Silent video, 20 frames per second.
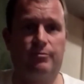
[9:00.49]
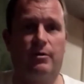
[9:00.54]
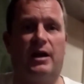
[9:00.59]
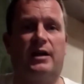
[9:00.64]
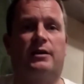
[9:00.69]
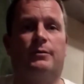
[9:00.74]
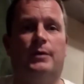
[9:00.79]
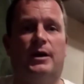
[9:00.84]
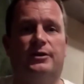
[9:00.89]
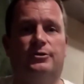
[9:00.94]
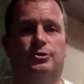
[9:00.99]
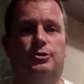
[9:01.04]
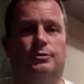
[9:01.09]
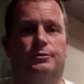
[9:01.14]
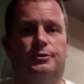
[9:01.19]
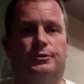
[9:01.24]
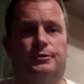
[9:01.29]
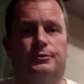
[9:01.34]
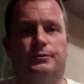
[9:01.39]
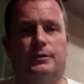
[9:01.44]
recommend
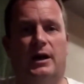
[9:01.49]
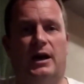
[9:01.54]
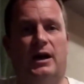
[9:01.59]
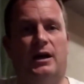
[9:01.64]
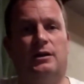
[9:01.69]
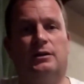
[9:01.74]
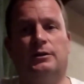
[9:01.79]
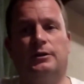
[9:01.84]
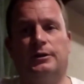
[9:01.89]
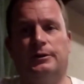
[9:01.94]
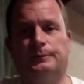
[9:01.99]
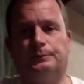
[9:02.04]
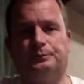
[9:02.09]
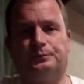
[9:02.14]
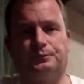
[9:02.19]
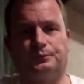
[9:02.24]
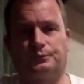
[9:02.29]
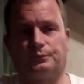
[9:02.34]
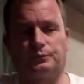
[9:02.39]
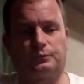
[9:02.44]
you do that.
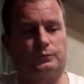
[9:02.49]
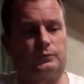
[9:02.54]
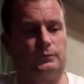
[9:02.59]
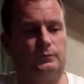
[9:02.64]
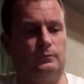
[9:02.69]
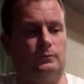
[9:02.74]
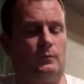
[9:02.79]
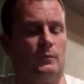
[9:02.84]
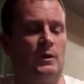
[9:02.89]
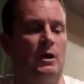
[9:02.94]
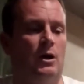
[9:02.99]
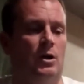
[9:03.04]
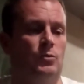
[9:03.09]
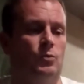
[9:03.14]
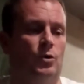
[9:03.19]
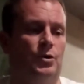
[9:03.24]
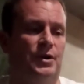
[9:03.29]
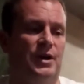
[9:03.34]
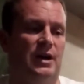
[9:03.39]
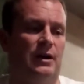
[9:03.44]
I've